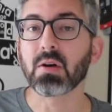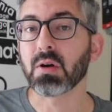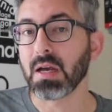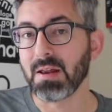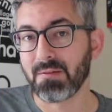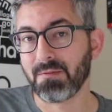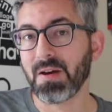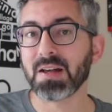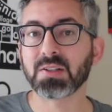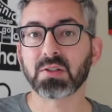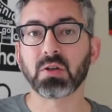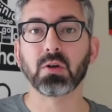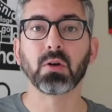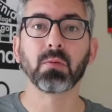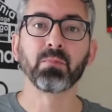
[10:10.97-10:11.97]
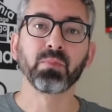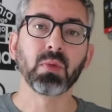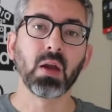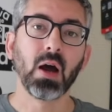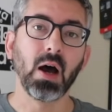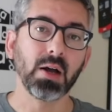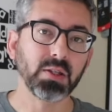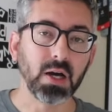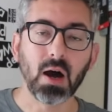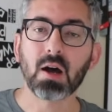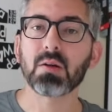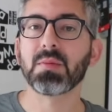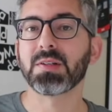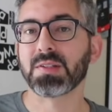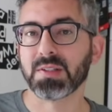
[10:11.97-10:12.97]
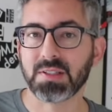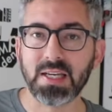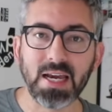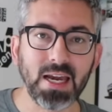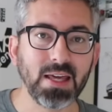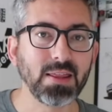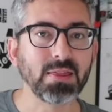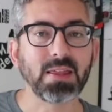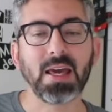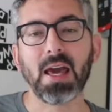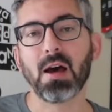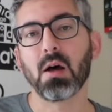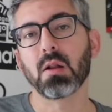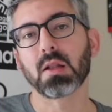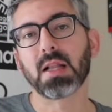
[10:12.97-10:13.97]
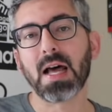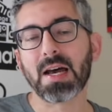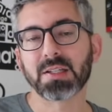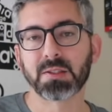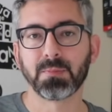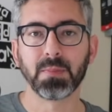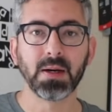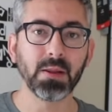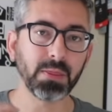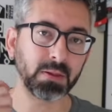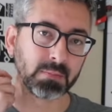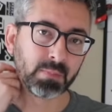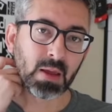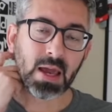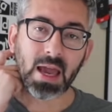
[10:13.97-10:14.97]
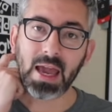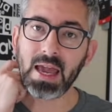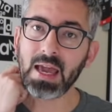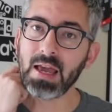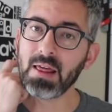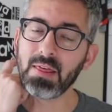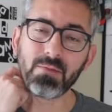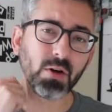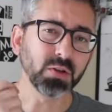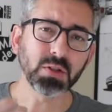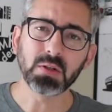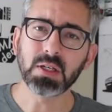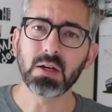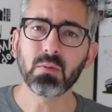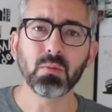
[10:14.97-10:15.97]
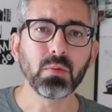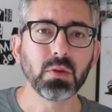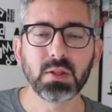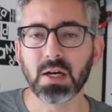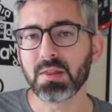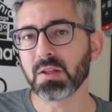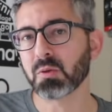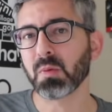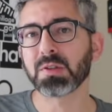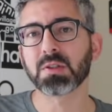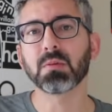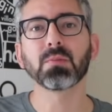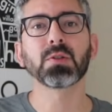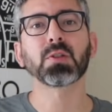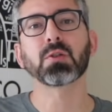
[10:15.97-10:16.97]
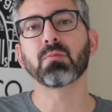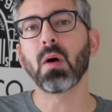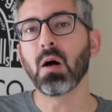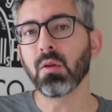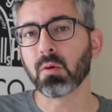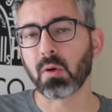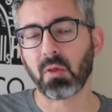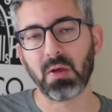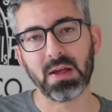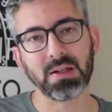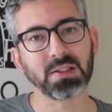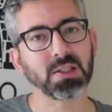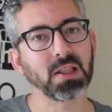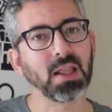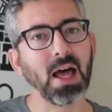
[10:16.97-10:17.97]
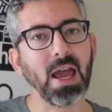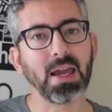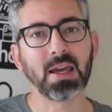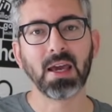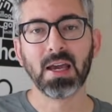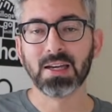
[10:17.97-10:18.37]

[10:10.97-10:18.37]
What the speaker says: their investor autonomous day that they held last month. And they've also done this with some smaller things like